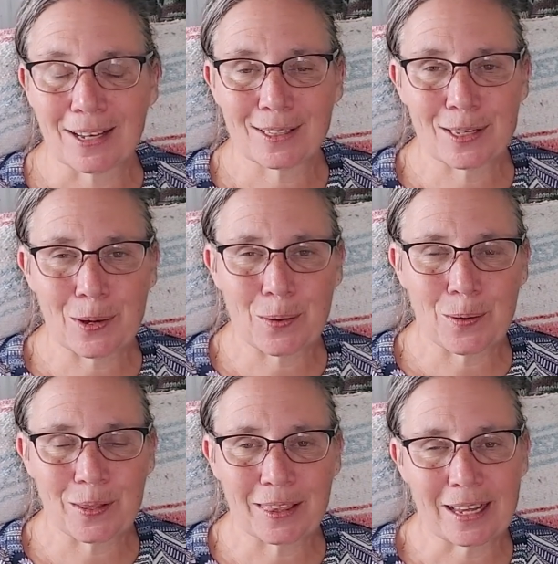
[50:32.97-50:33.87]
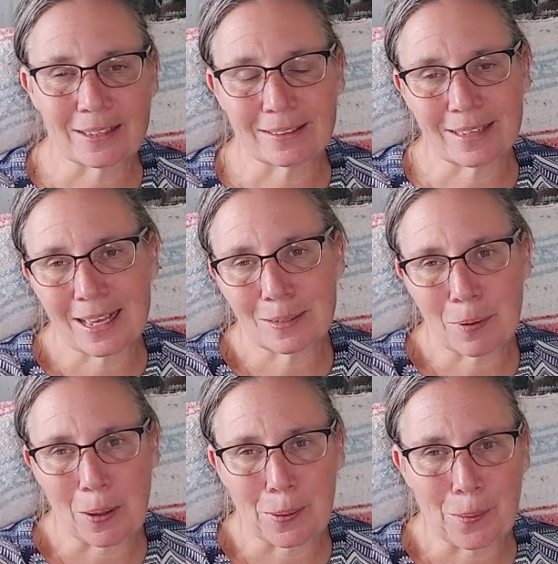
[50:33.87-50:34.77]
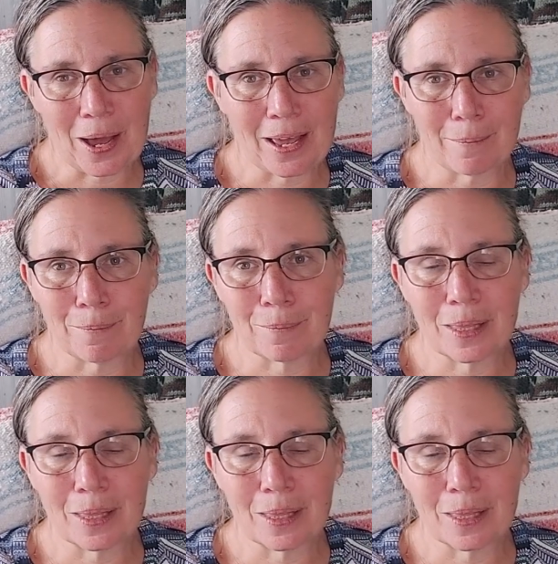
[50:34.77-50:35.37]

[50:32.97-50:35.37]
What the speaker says: So that's probably why I'm